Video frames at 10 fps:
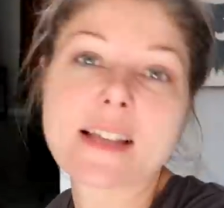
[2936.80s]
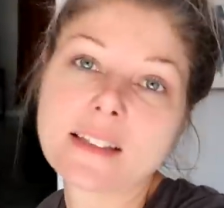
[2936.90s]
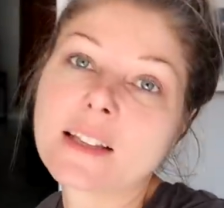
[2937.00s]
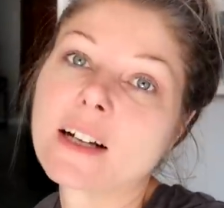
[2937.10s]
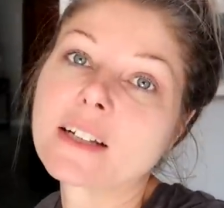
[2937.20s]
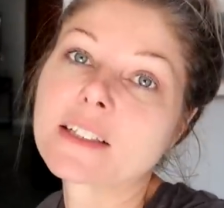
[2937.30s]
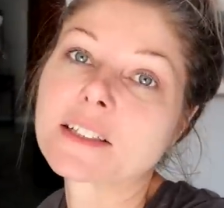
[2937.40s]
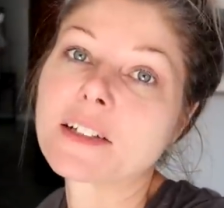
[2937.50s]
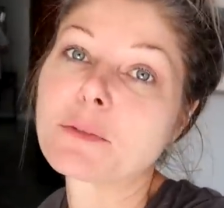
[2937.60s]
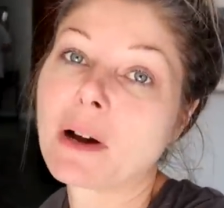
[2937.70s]
say
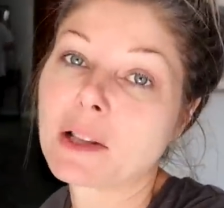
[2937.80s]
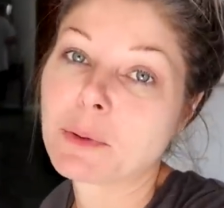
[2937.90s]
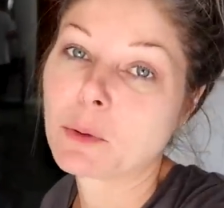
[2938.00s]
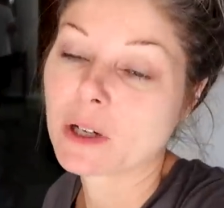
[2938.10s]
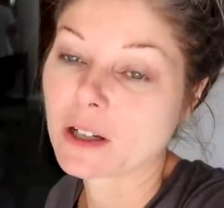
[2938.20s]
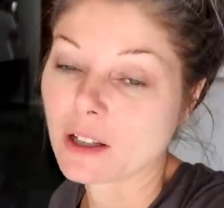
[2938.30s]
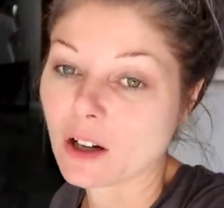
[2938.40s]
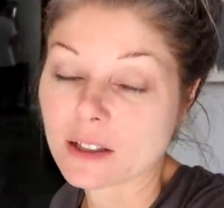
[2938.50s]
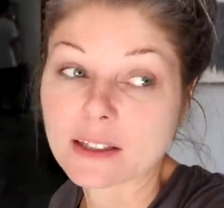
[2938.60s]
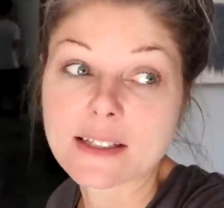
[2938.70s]
lunch. It might be 1
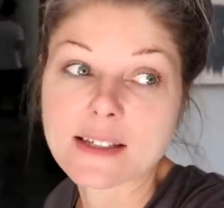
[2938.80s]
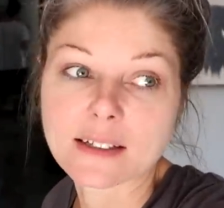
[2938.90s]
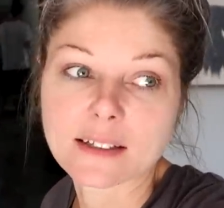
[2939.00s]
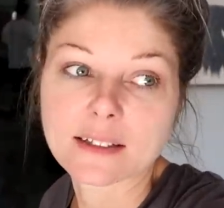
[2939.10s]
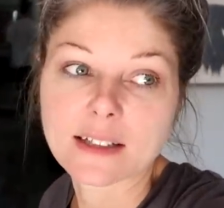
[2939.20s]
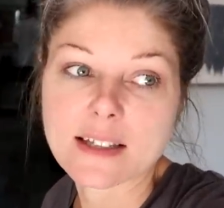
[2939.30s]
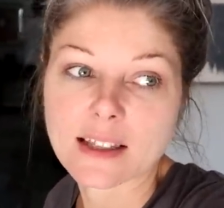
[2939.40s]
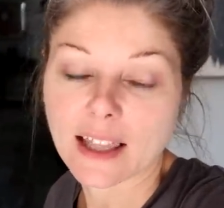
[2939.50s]
o'clock. Listen, it's